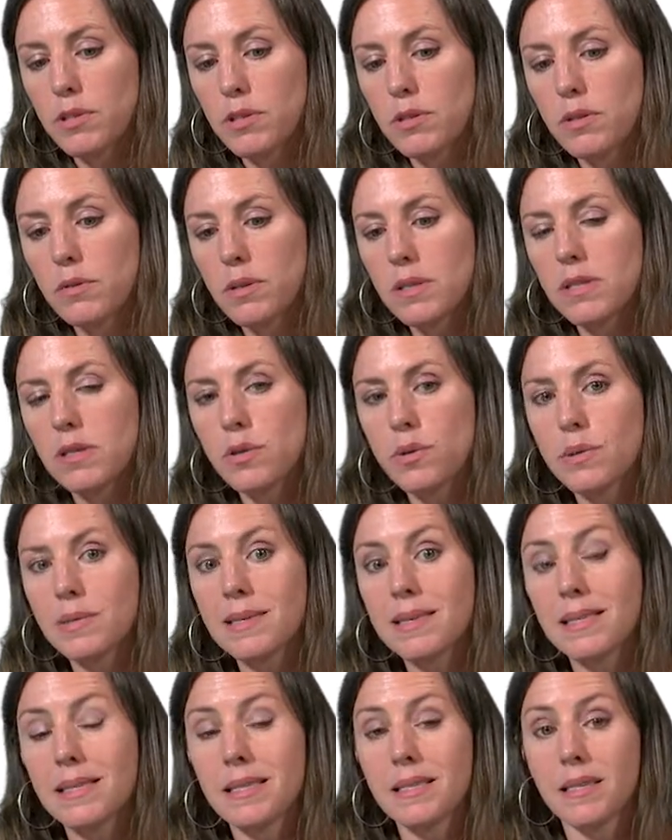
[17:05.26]
do is use
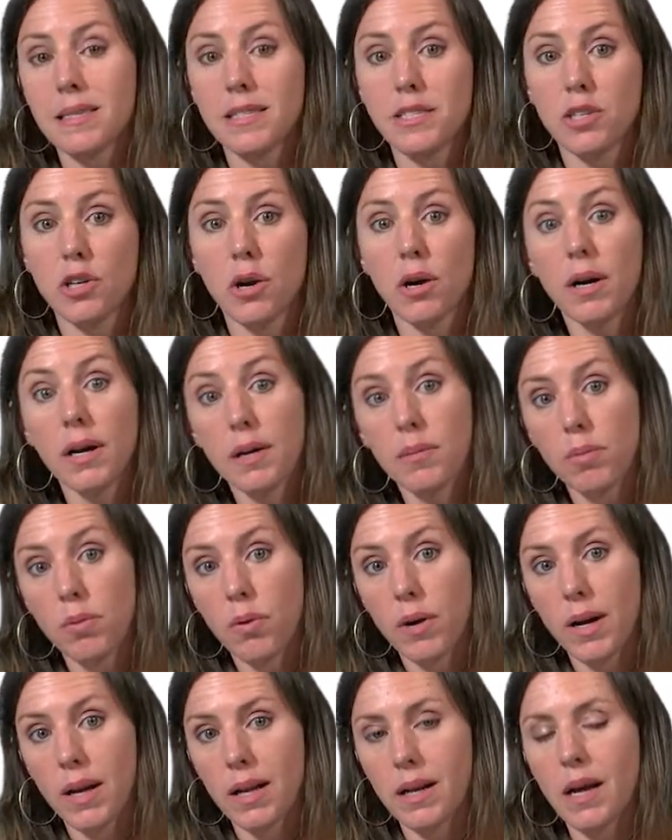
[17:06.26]
this as a starting
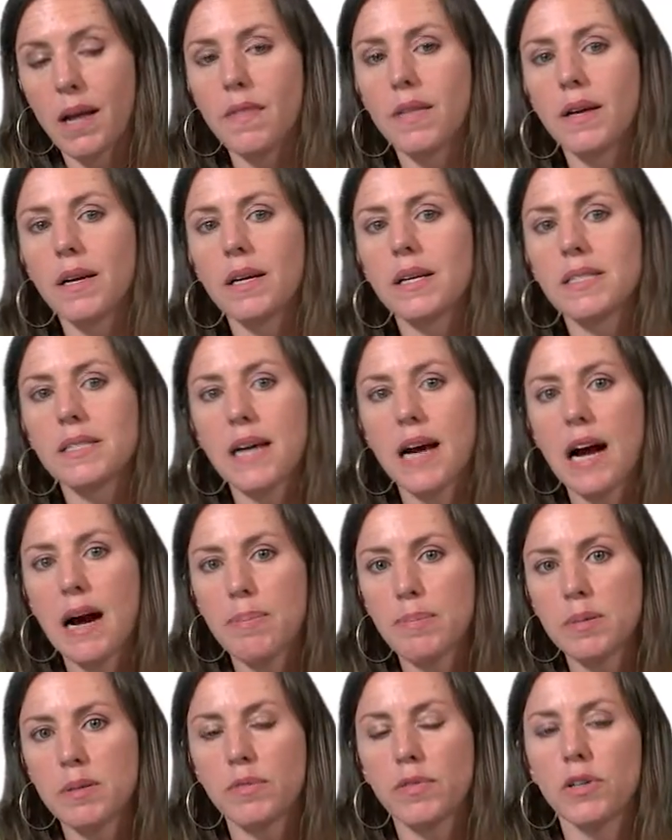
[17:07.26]
point and then
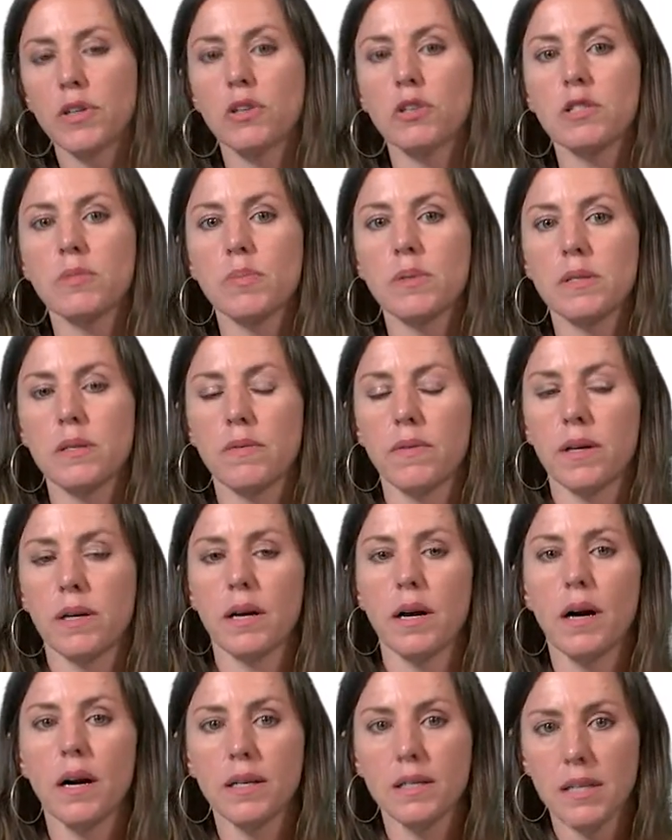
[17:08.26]
adapt for your specific
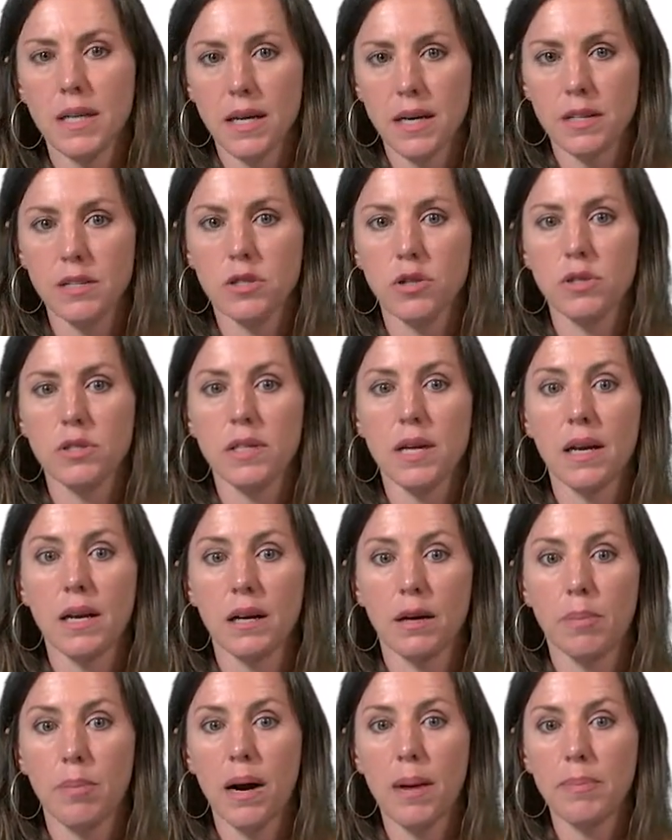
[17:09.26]
context or setting
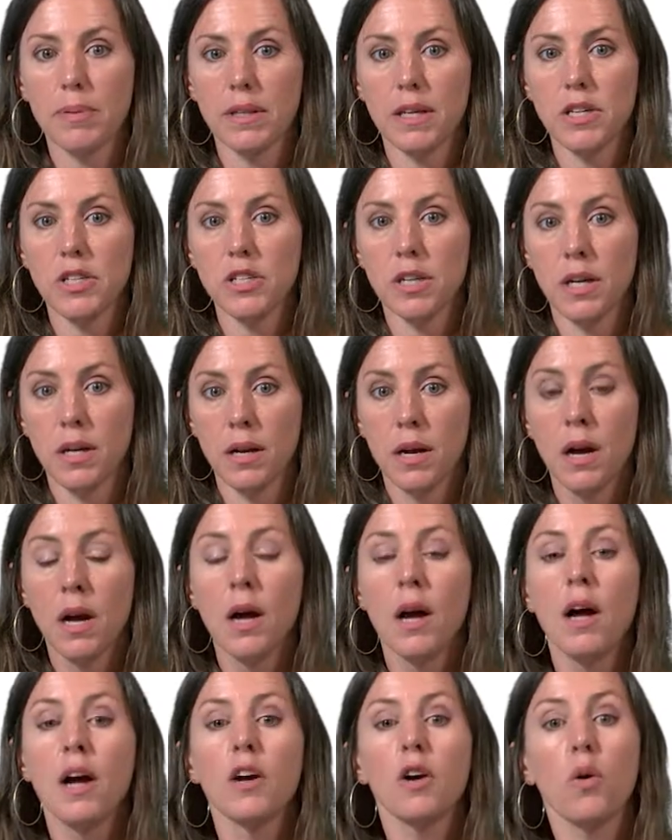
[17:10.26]
or population
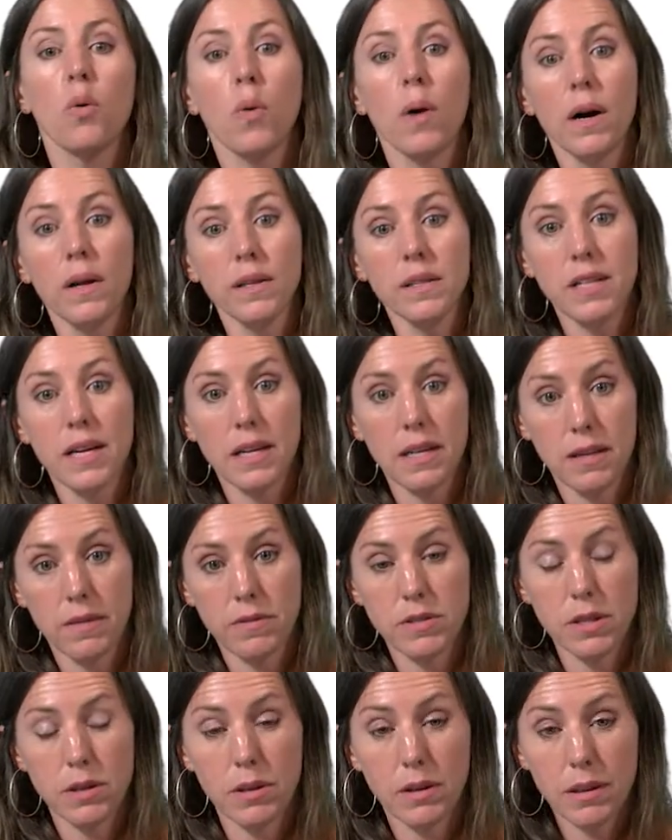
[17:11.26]

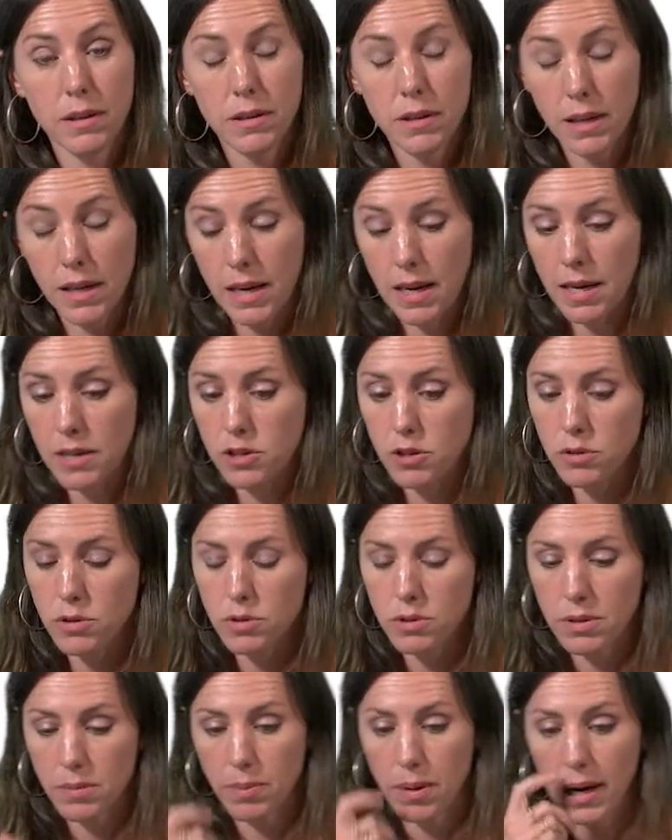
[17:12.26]
qualitatively as you
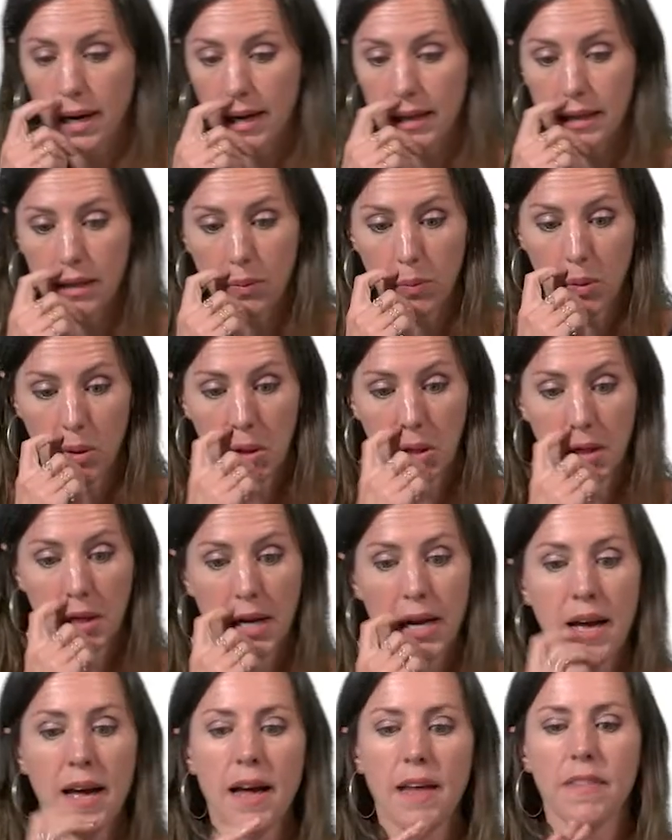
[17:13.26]
do some pilot work
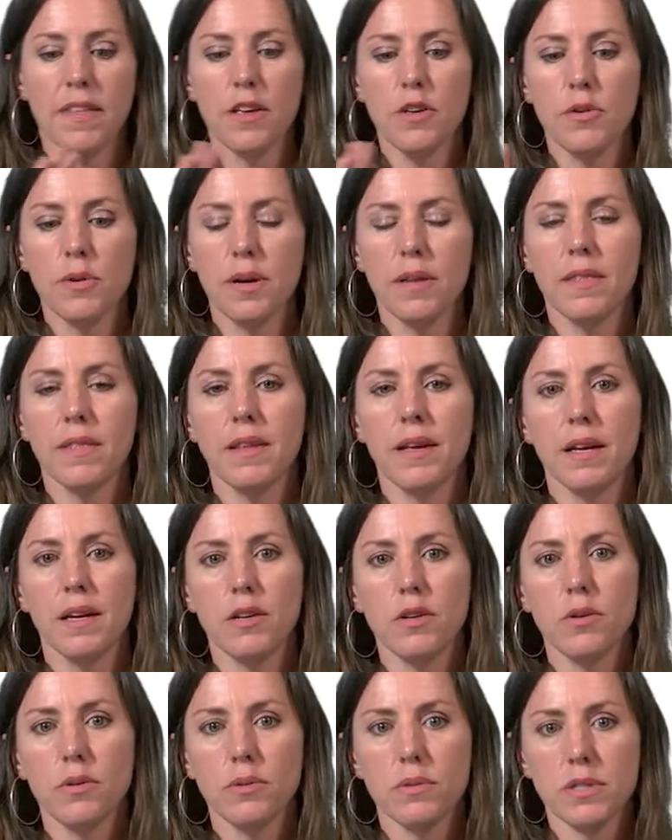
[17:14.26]
that you can then
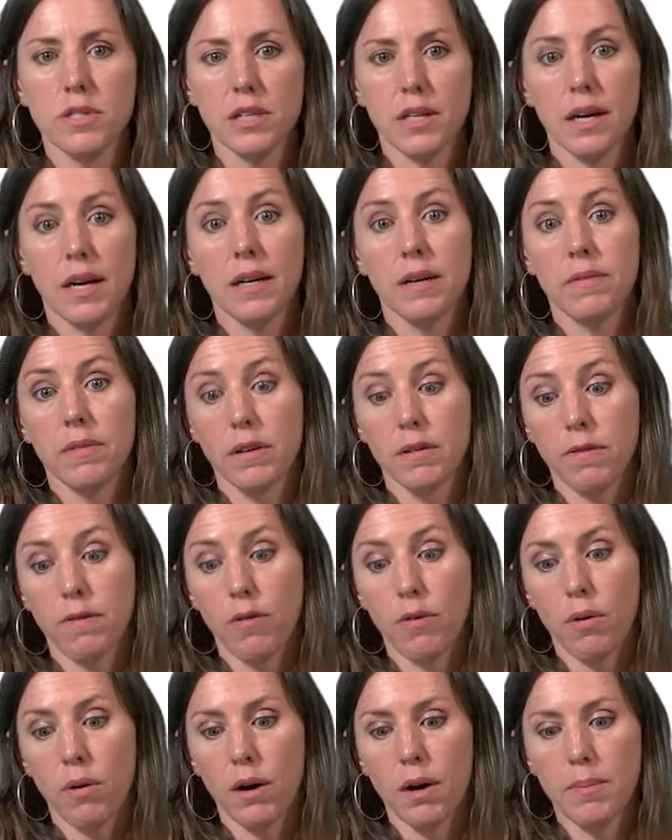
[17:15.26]
use to kind of
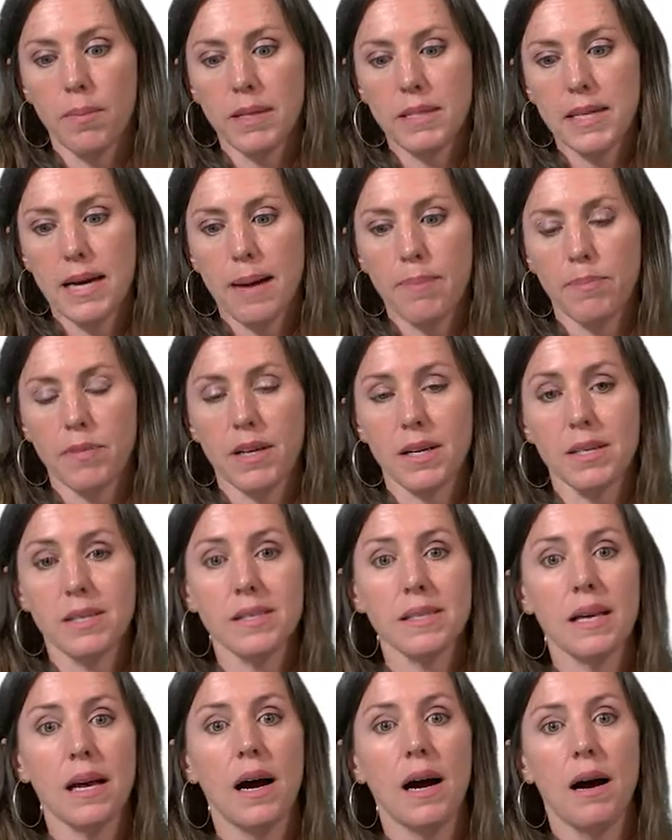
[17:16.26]
inform, adapt
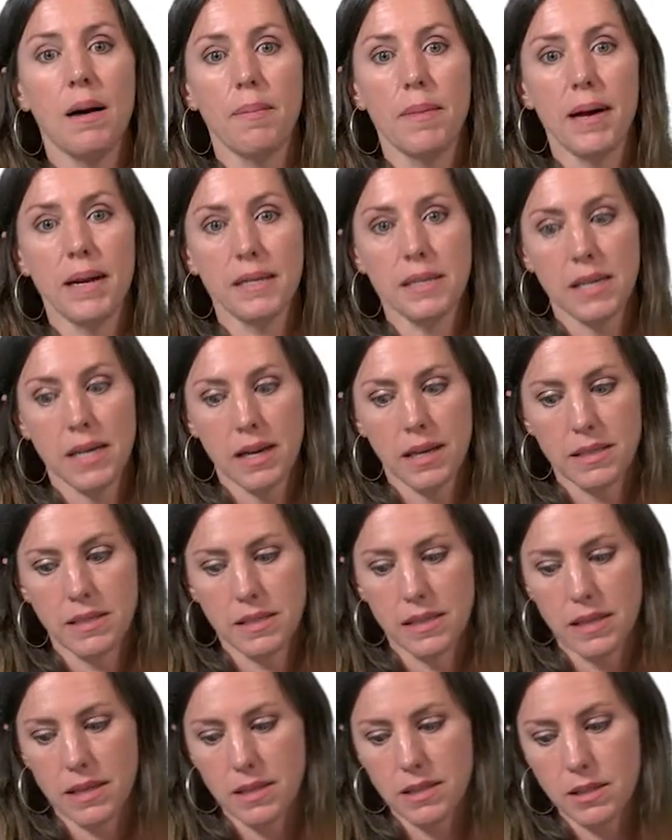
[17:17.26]
this, and
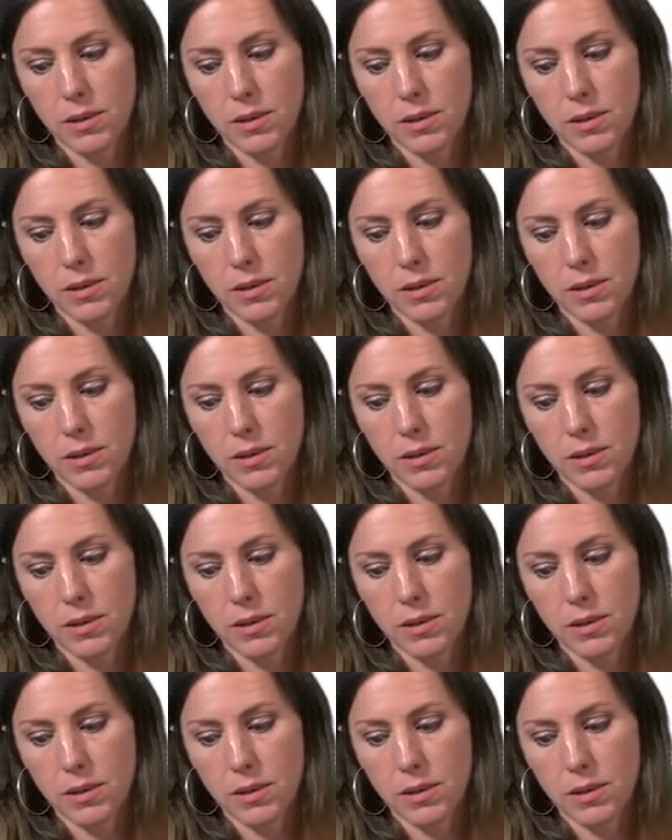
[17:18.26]
test this.